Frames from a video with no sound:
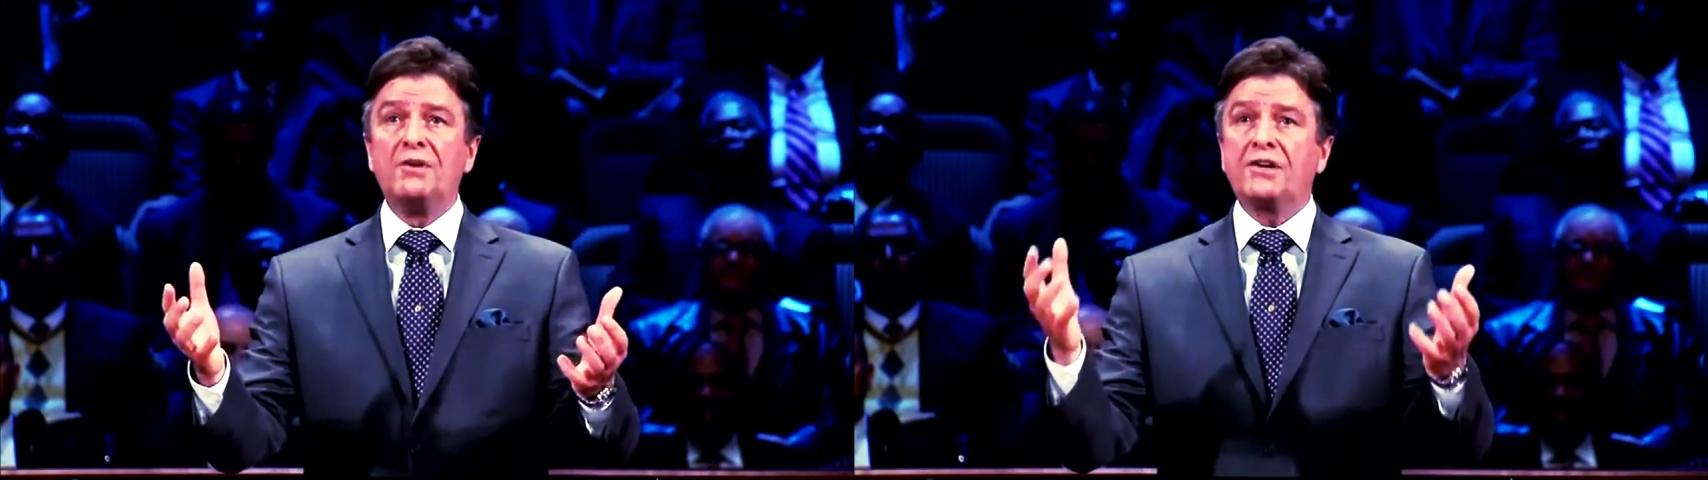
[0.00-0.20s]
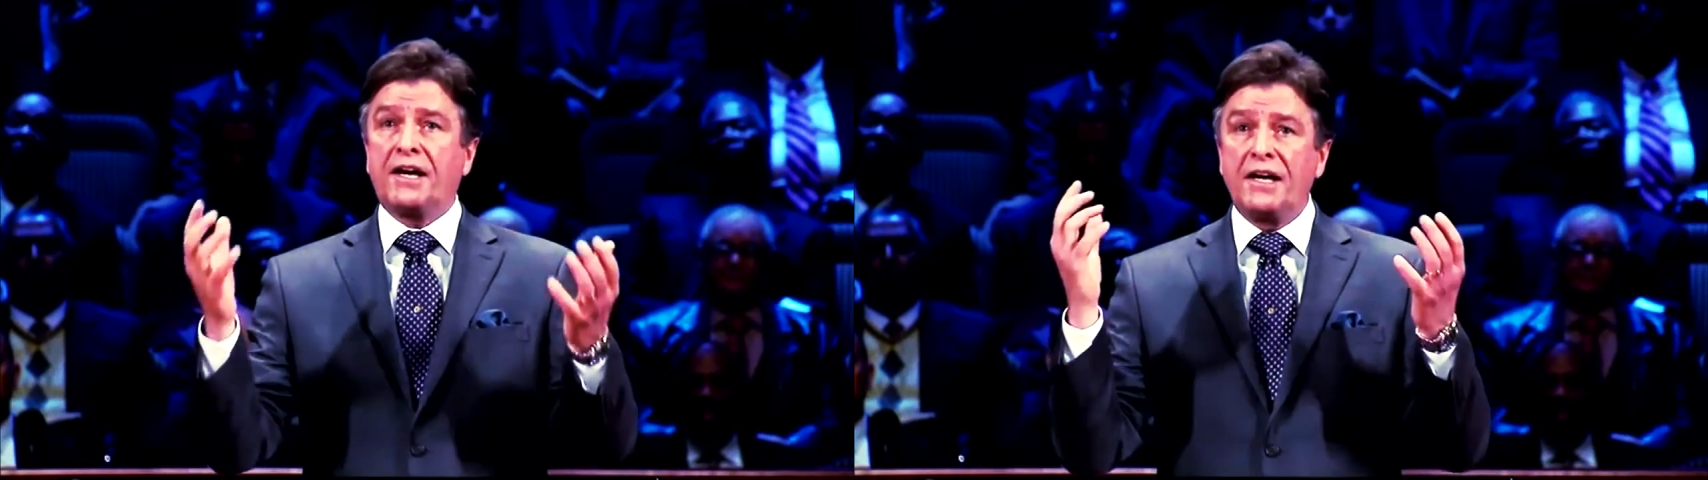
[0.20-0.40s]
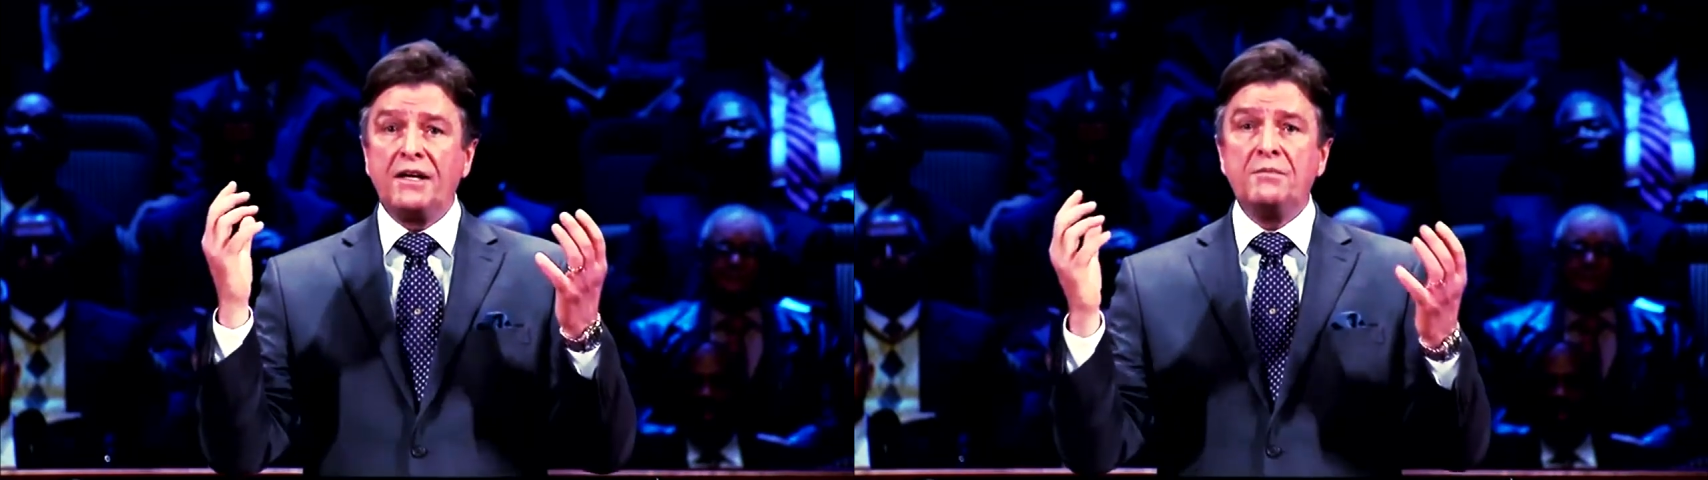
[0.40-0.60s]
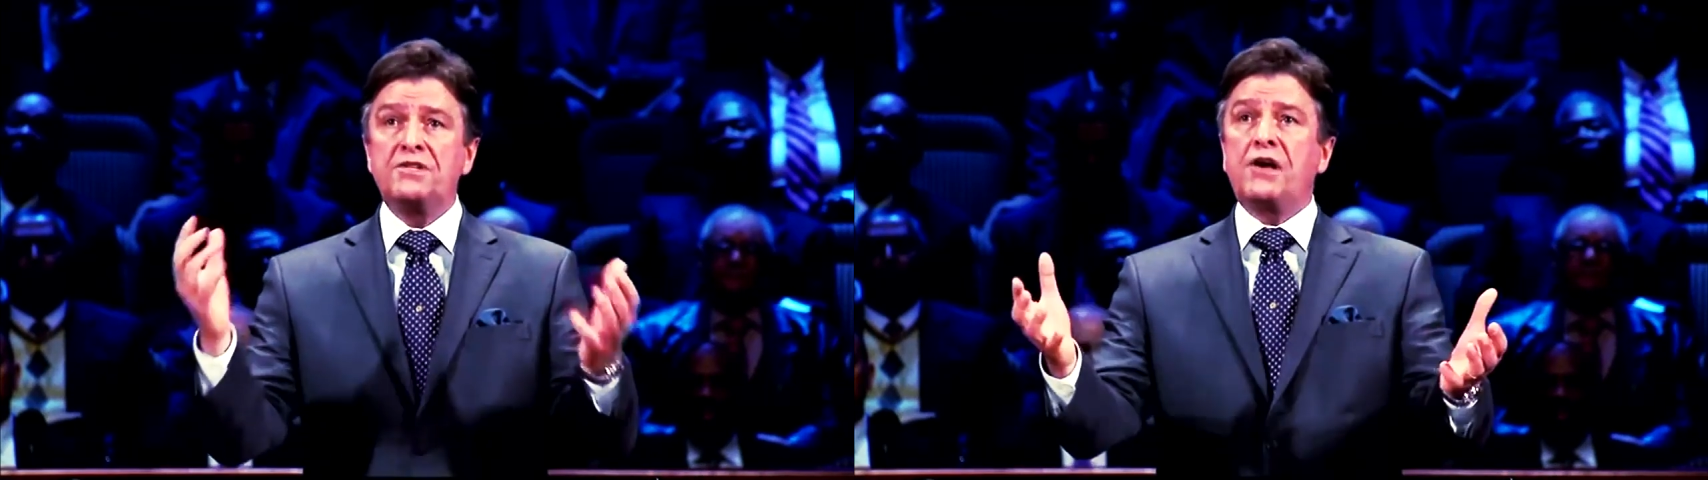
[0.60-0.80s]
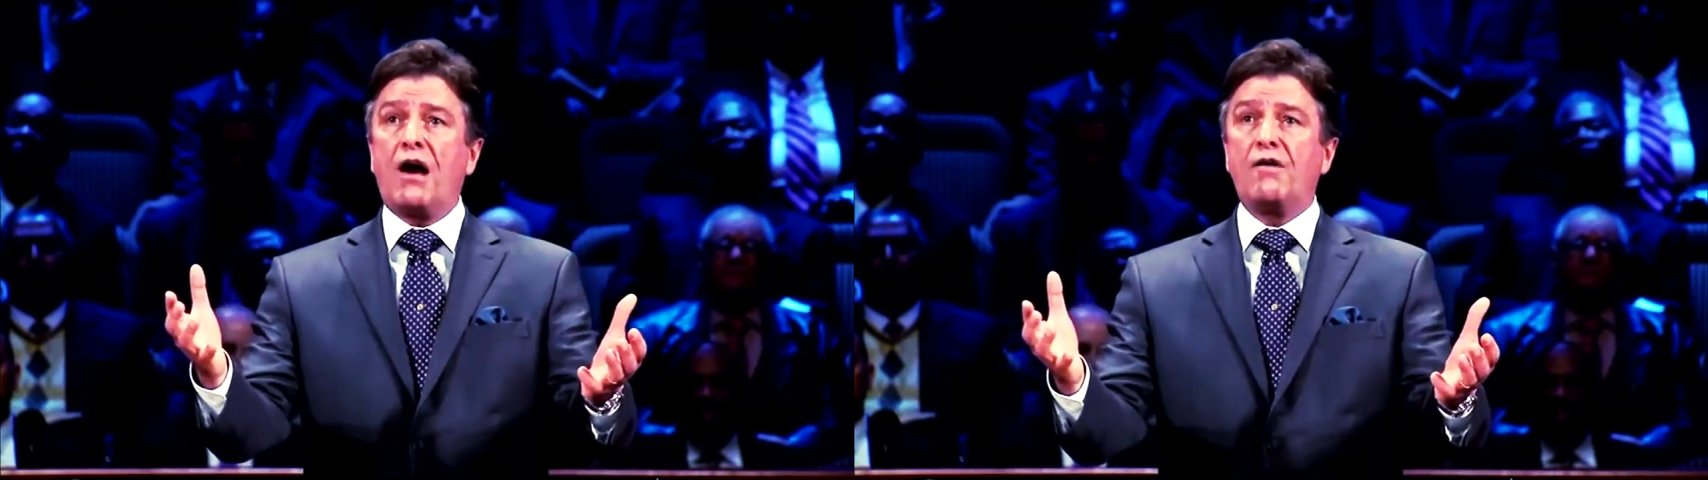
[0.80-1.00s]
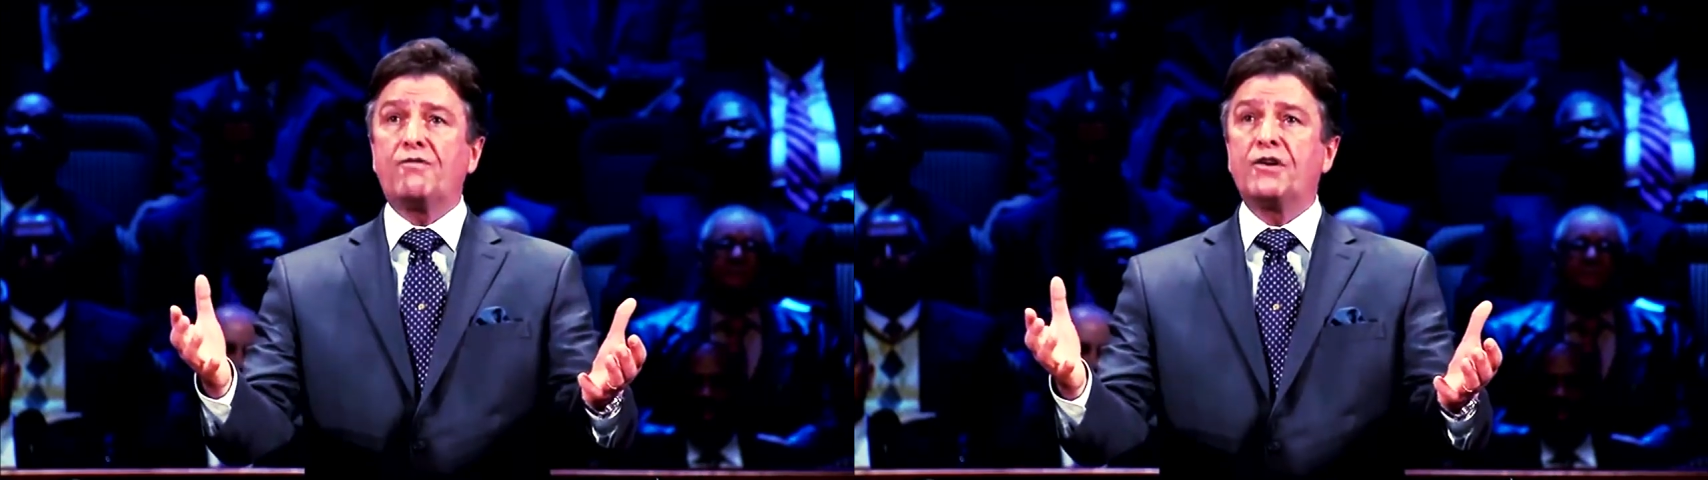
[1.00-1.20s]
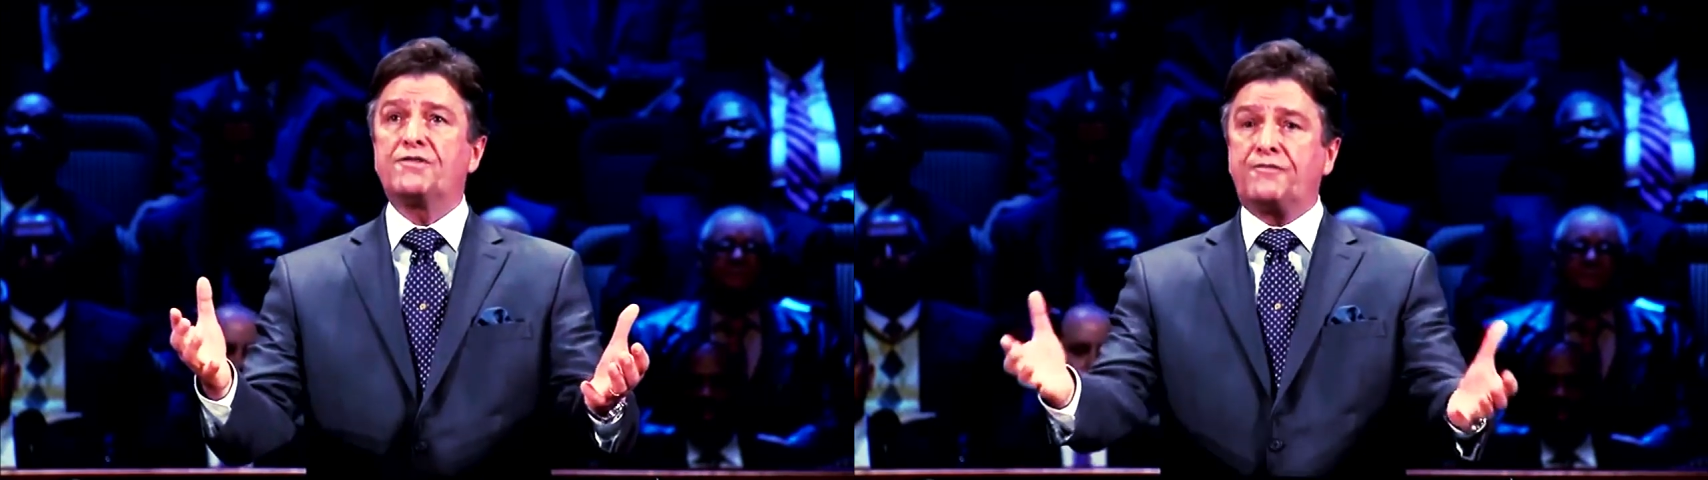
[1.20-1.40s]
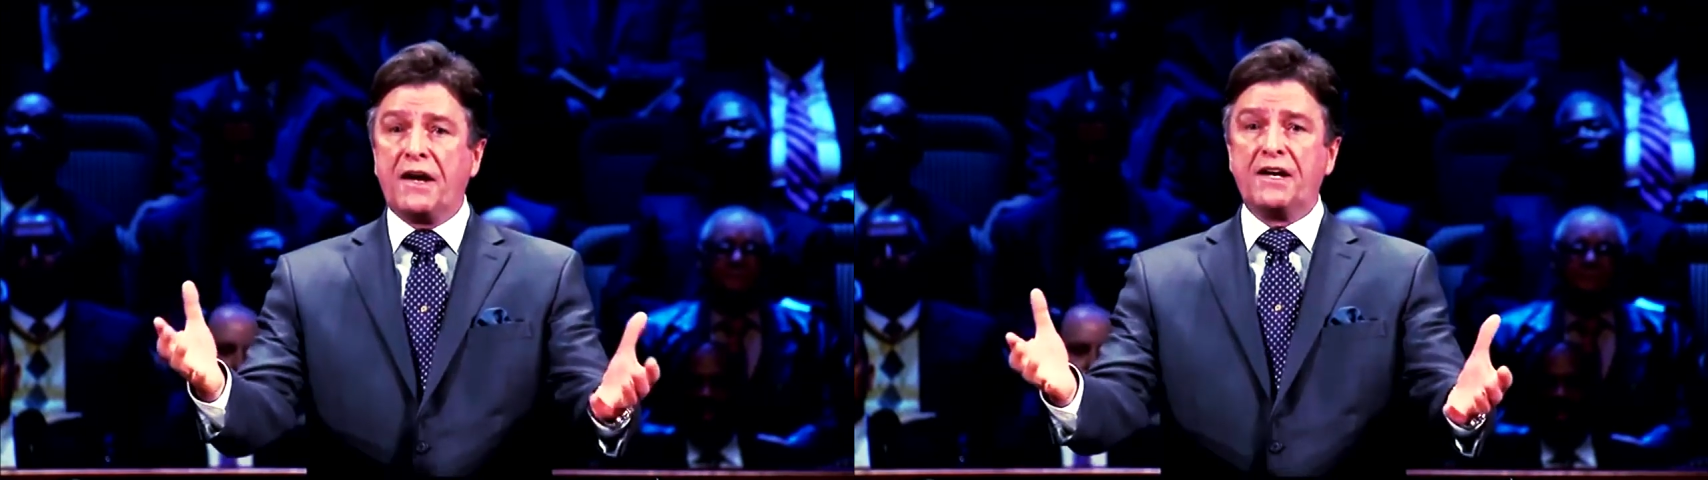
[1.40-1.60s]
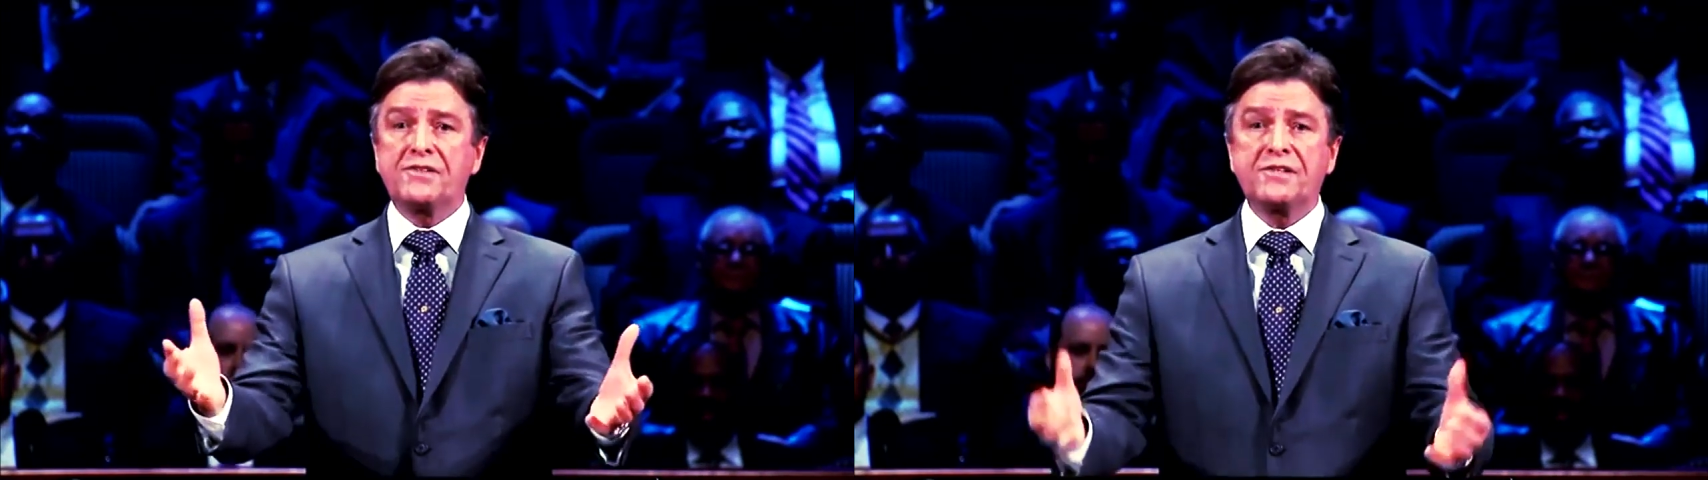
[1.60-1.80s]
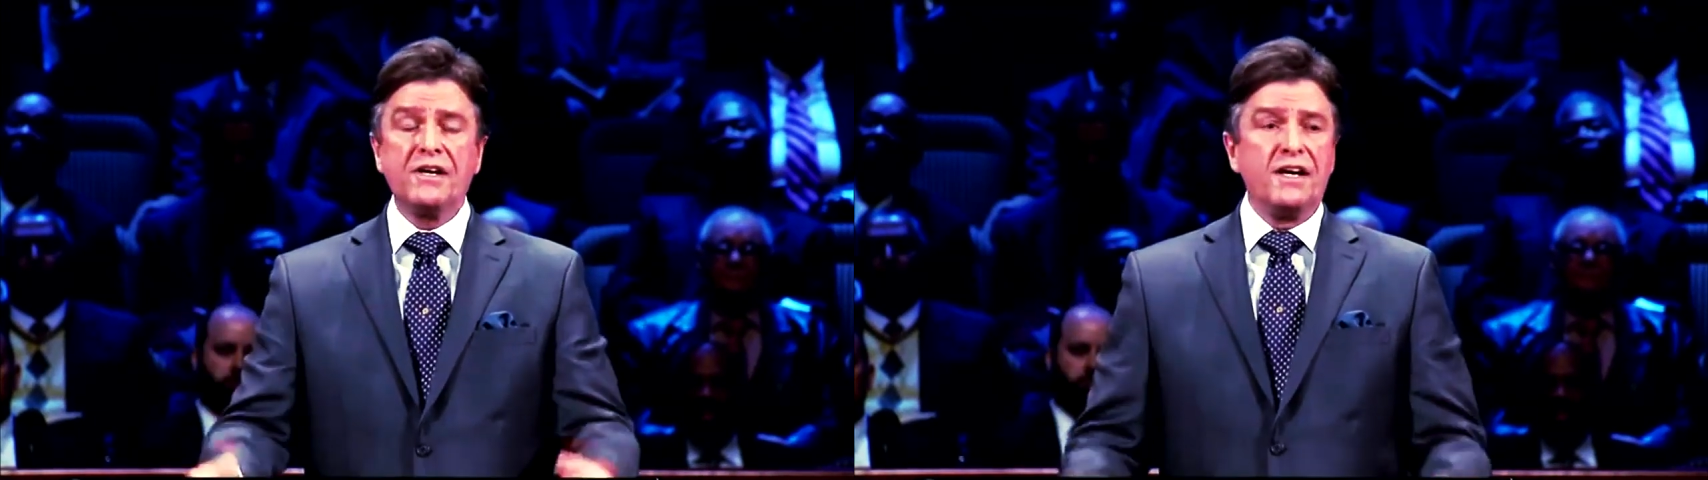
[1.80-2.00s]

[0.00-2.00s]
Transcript: Your kingdom is over, it's finished,